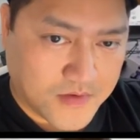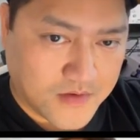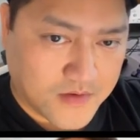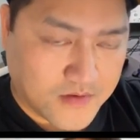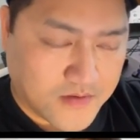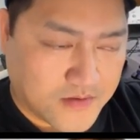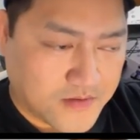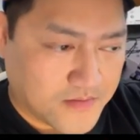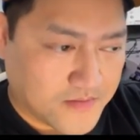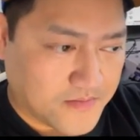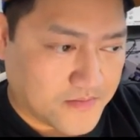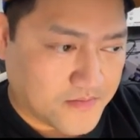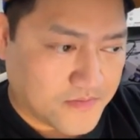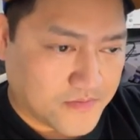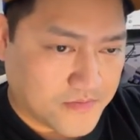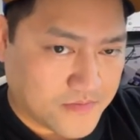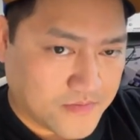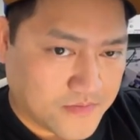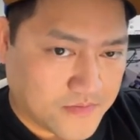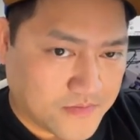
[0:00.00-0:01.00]

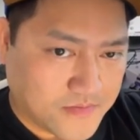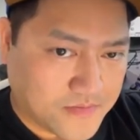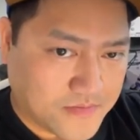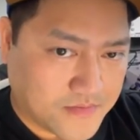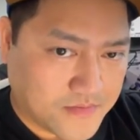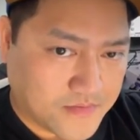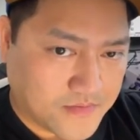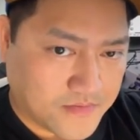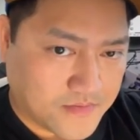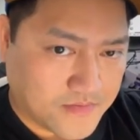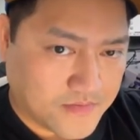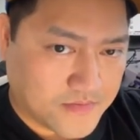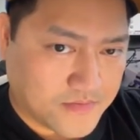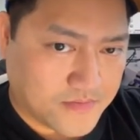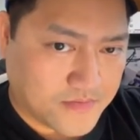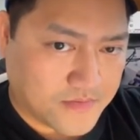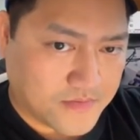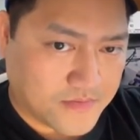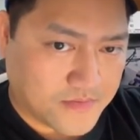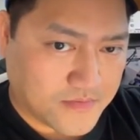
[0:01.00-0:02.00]

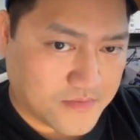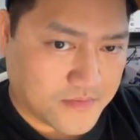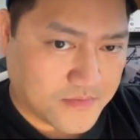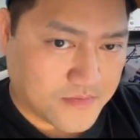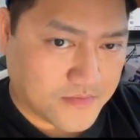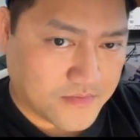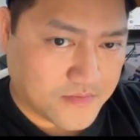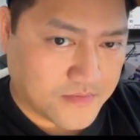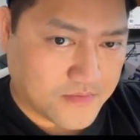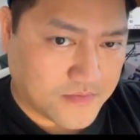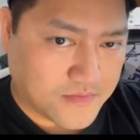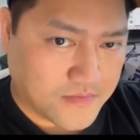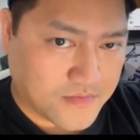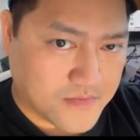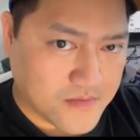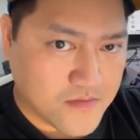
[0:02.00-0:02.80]
[no speech]